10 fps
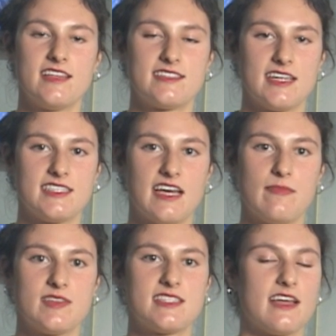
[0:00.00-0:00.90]
St.
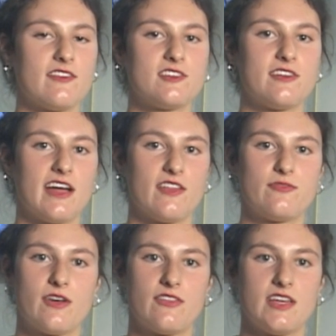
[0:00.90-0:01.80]
Thomas never trailed
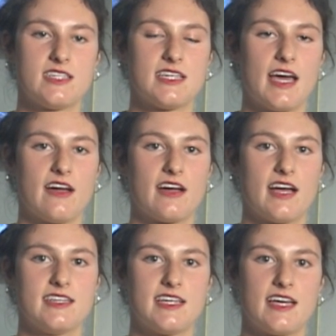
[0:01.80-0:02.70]
throughout the entire
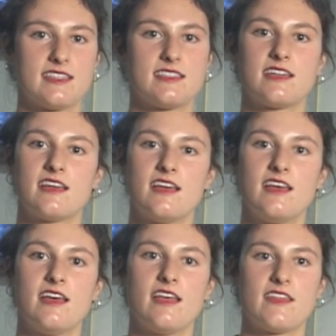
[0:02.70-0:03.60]
contest.
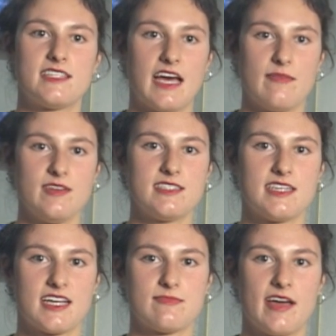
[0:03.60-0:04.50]
The Tommies'
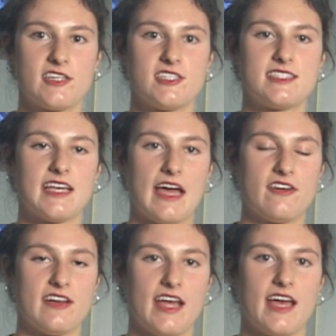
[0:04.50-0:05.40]
next match is
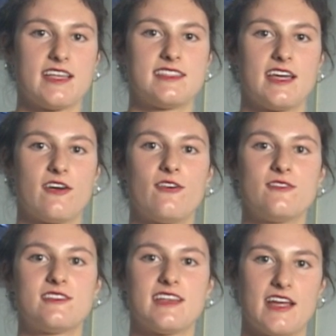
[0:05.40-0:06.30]
Saturday as they
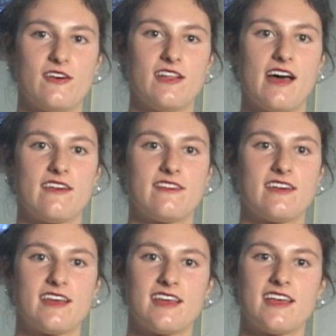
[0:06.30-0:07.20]
host St. Olaf.
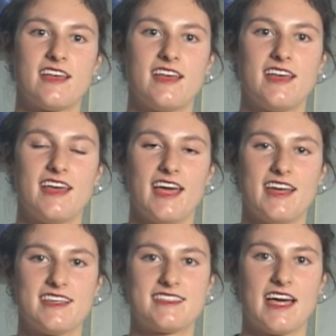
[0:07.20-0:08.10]

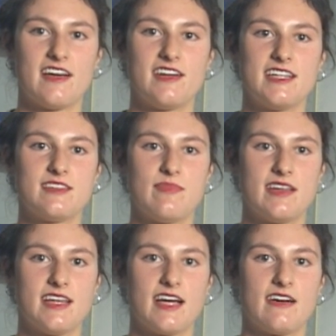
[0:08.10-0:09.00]
In a
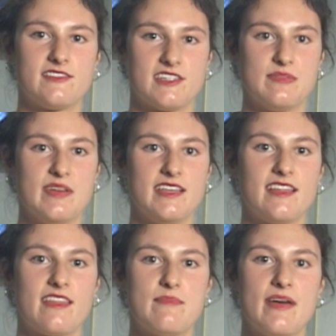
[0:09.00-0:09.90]
Saturday-to-Monday golf tournament,
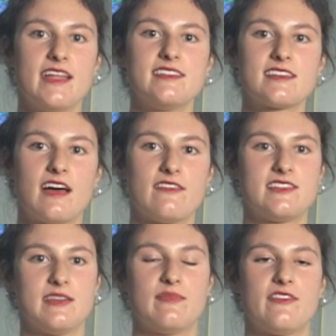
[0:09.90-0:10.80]
the men's golf
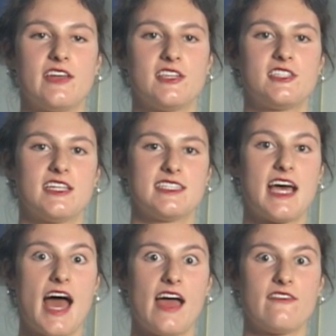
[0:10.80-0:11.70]
team finished in a
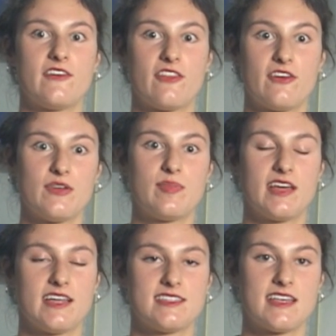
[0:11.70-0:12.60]
tie for 3rd
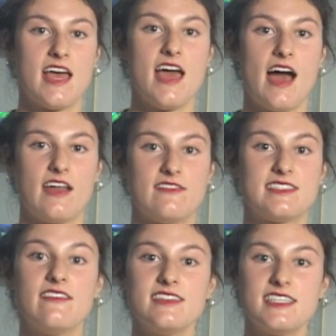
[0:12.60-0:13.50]
place out of
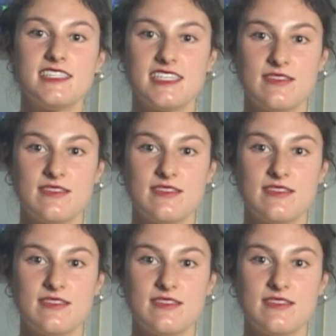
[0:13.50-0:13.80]
17